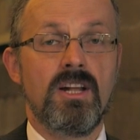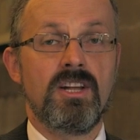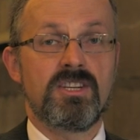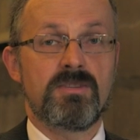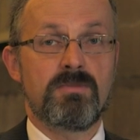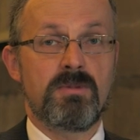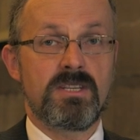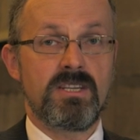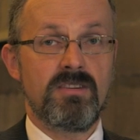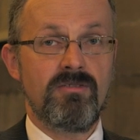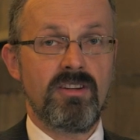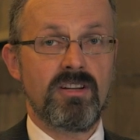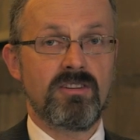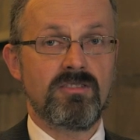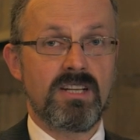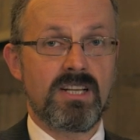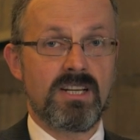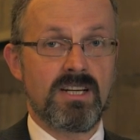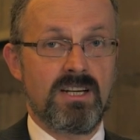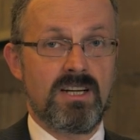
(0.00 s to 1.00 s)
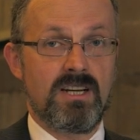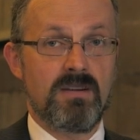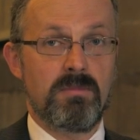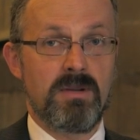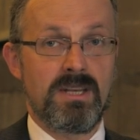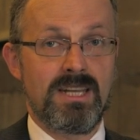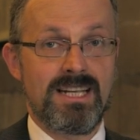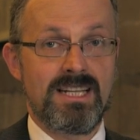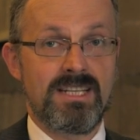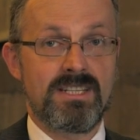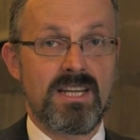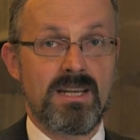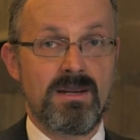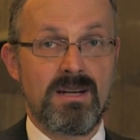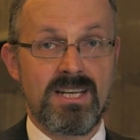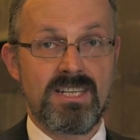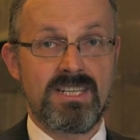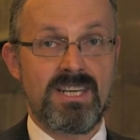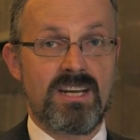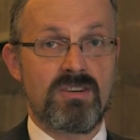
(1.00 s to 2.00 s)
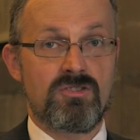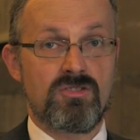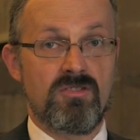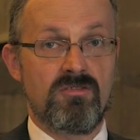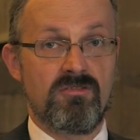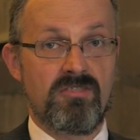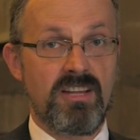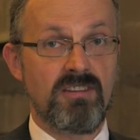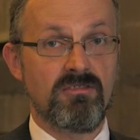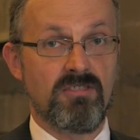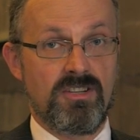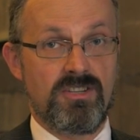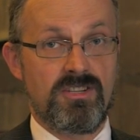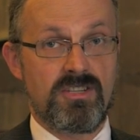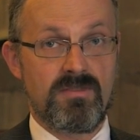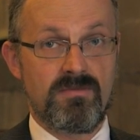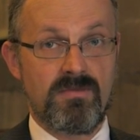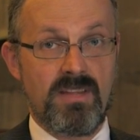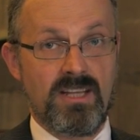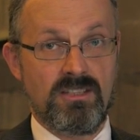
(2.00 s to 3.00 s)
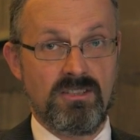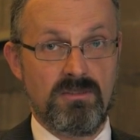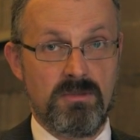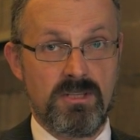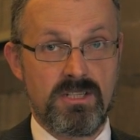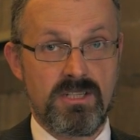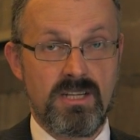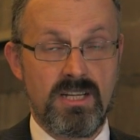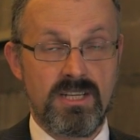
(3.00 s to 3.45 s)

Specifically, carbon is a tetravalent element.